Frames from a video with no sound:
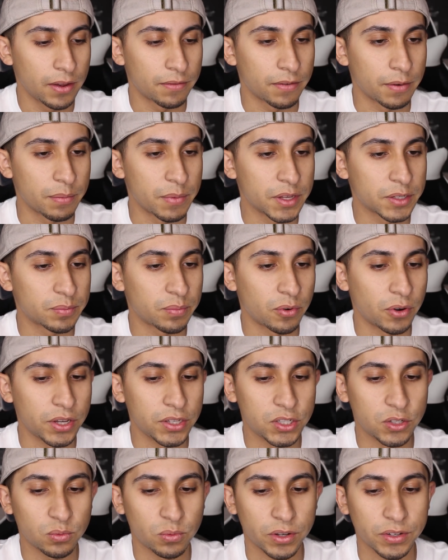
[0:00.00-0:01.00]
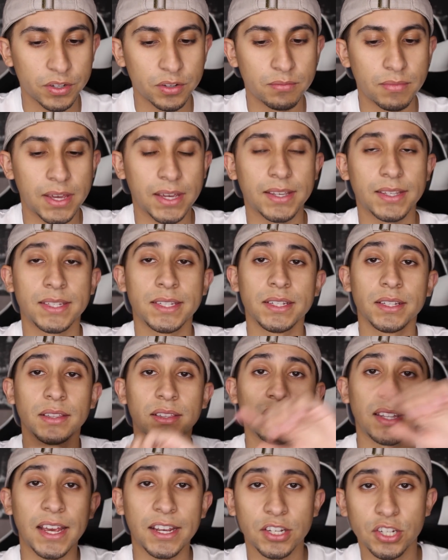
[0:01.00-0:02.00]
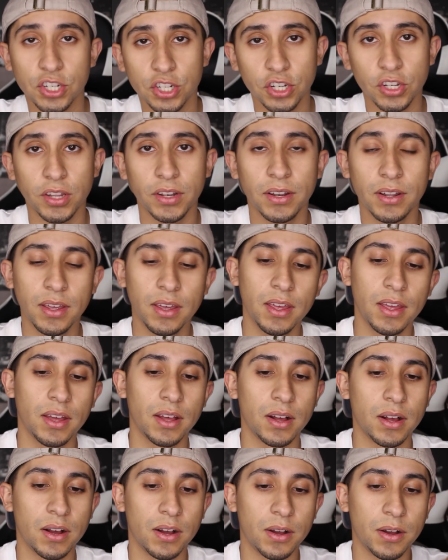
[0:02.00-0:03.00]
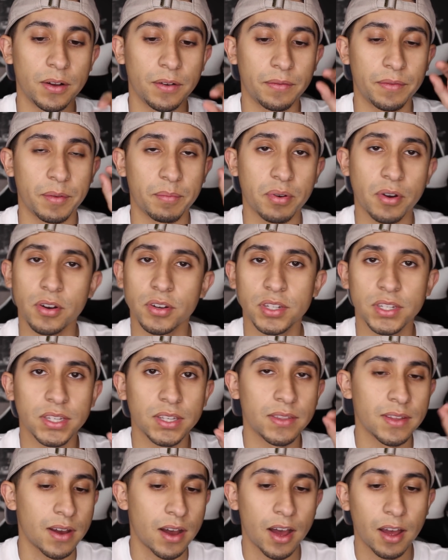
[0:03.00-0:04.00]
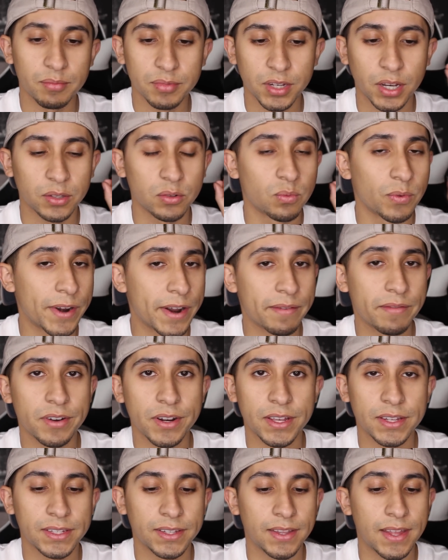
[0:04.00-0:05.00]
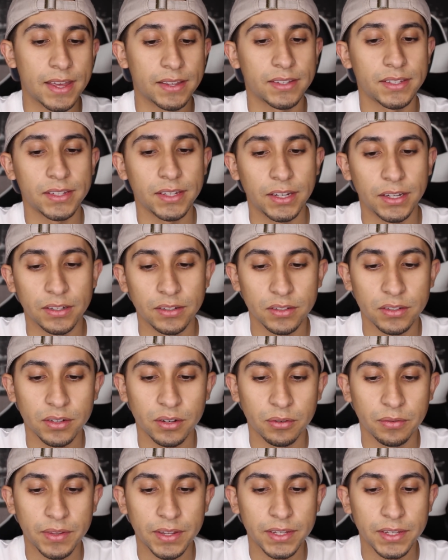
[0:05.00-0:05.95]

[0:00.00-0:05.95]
From this point, you want to make a selection of the person, the object, whatever it is in that scene. So